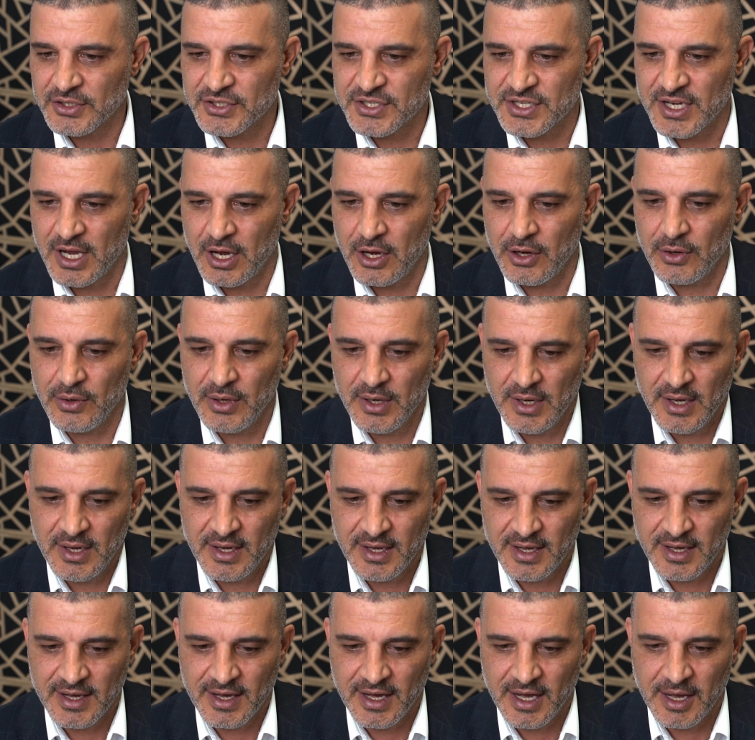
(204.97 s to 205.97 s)
So
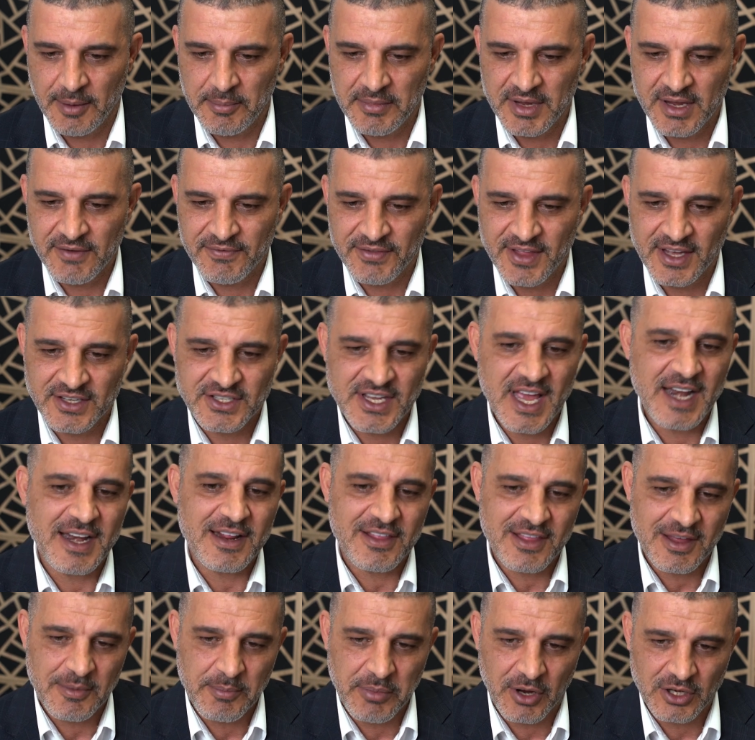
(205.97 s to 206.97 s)
if there's
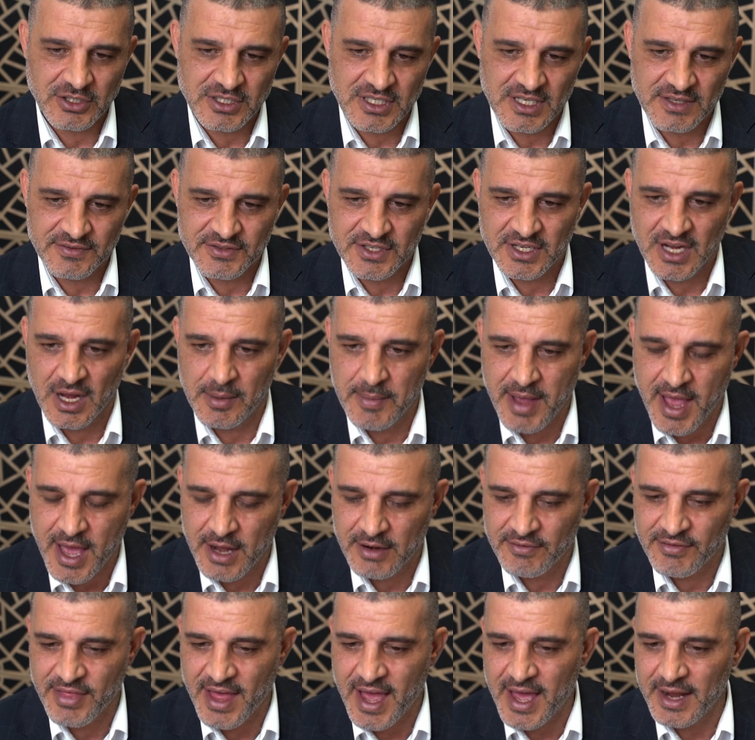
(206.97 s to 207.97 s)
anything positive to come out
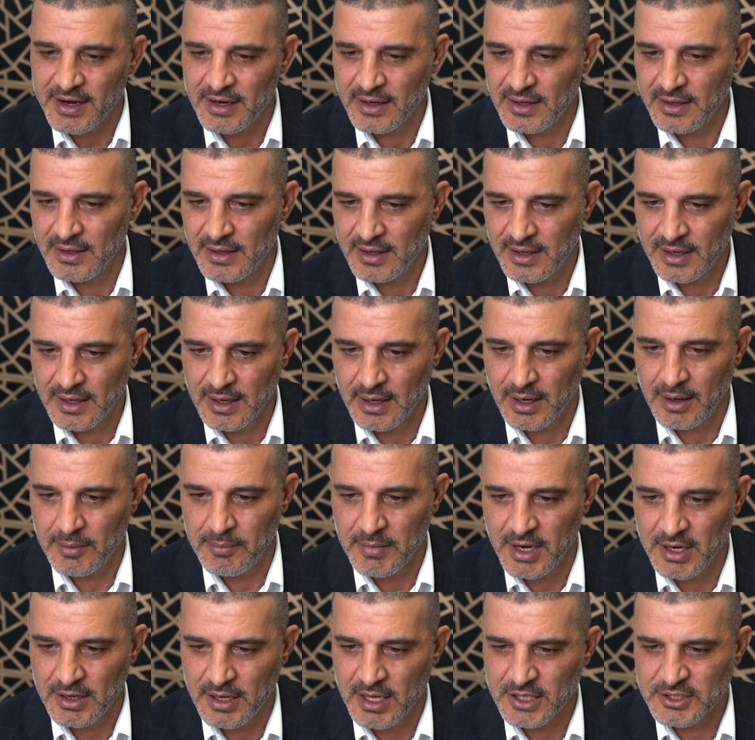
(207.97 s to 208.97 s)
of that,
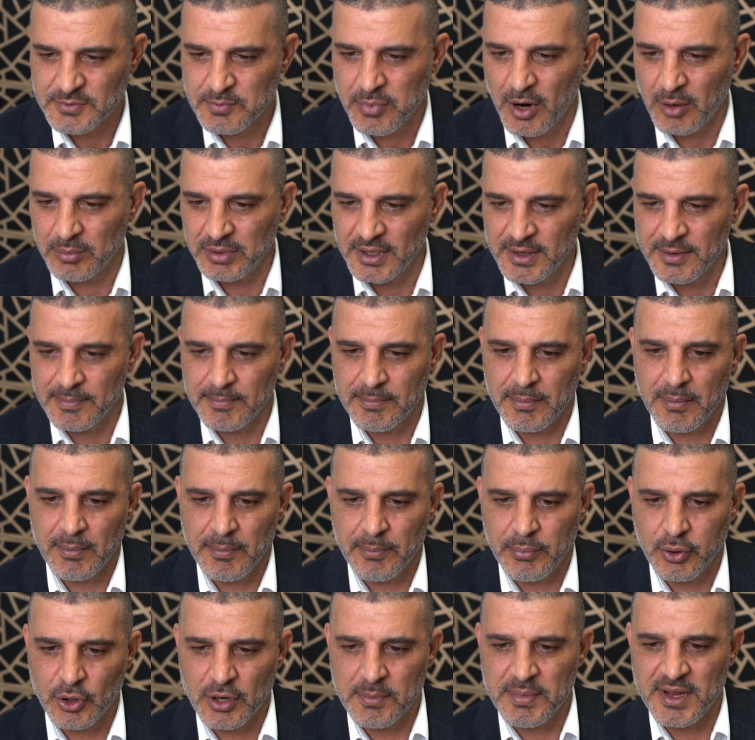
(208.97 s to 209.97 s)
it's probably
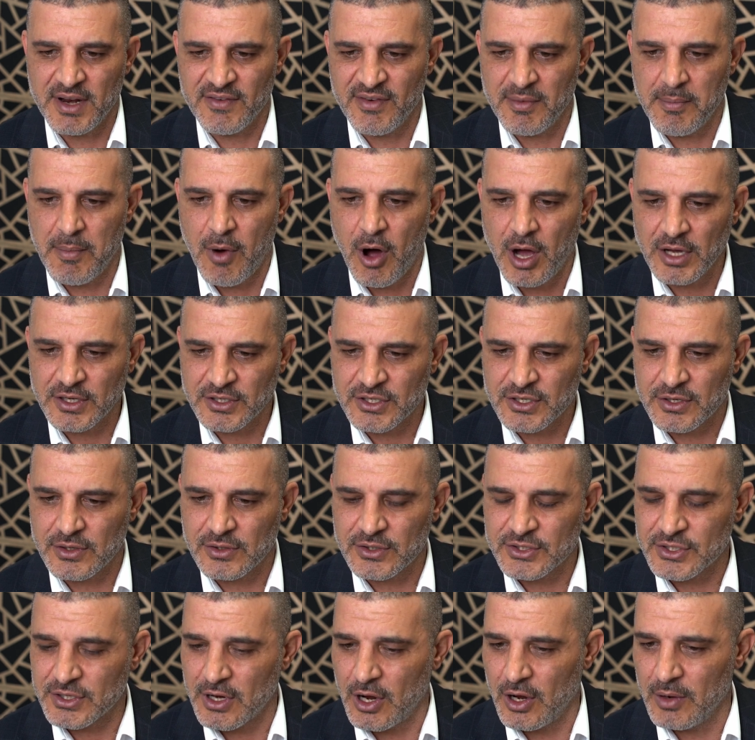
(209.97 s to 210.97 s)
put a bit of a
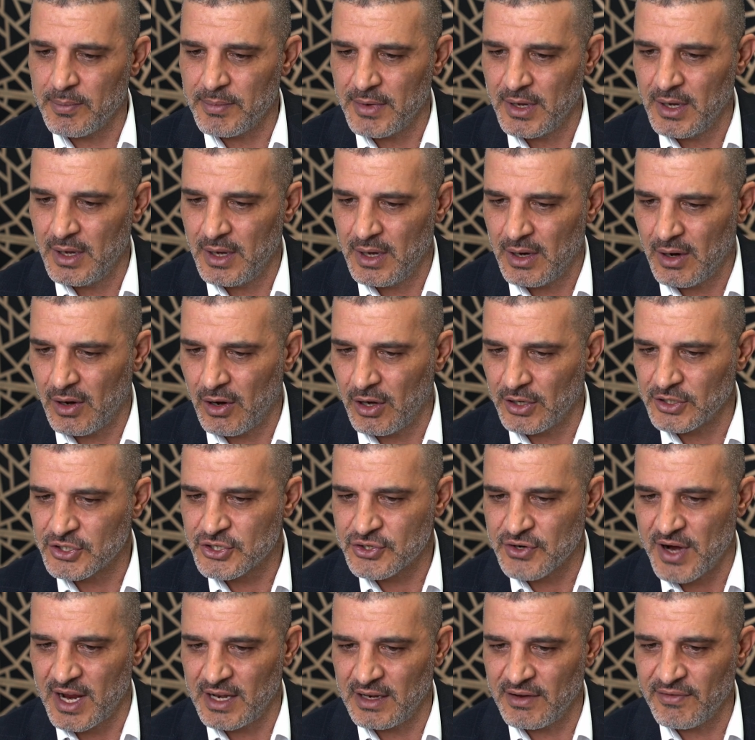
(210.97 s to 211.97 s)
microscope on
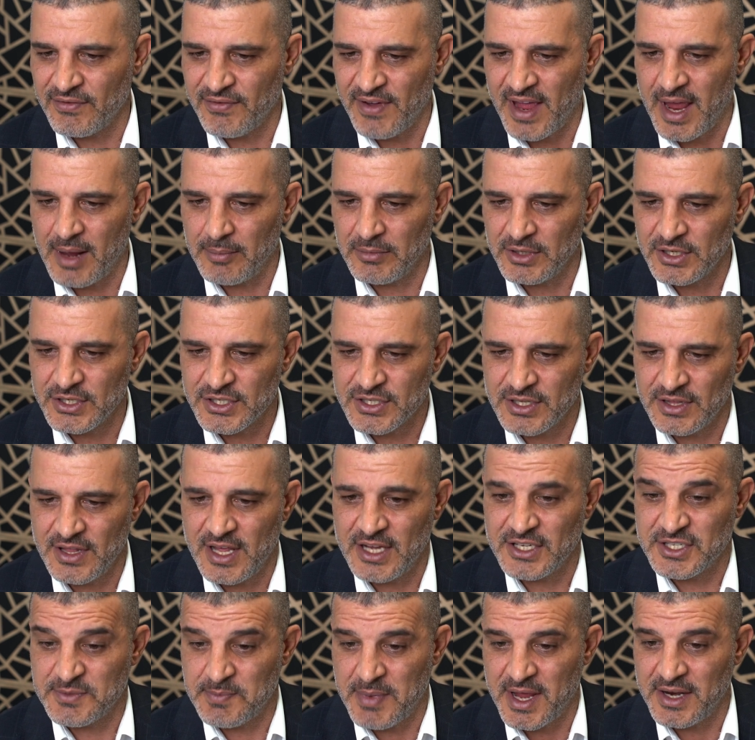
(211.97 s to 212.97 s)
Australian families and their
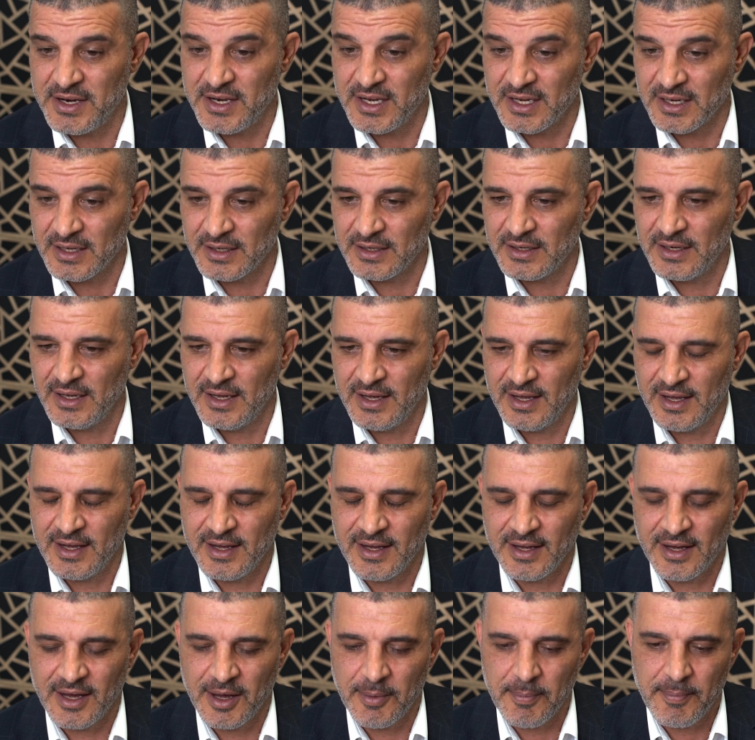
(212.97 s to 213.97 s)
spending,
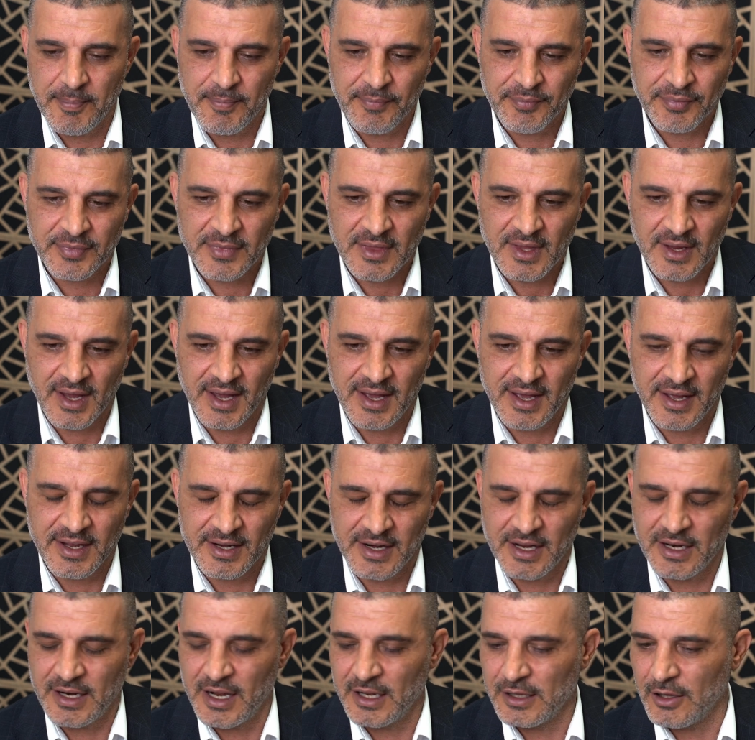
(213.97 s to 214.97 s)

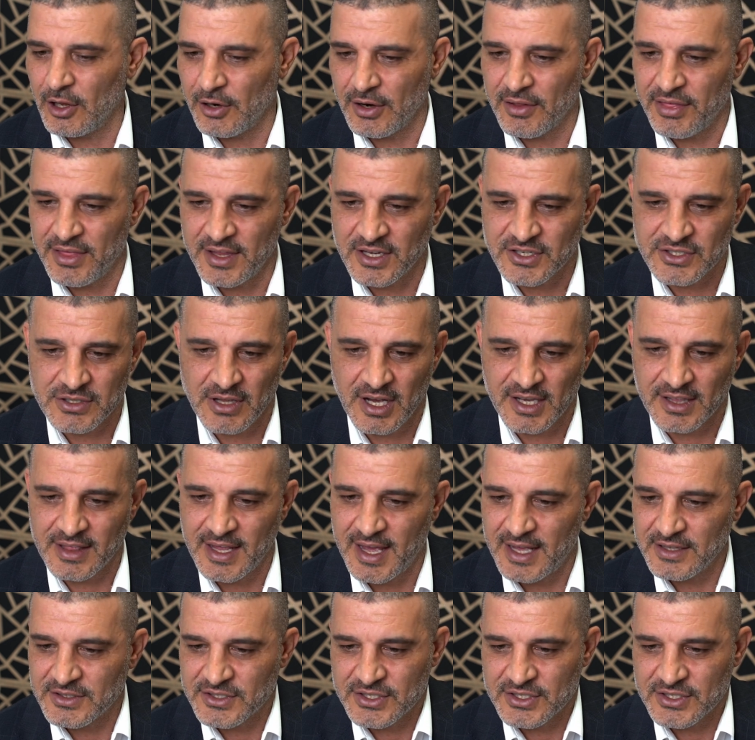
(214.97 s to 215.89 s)
and a lot of things like that.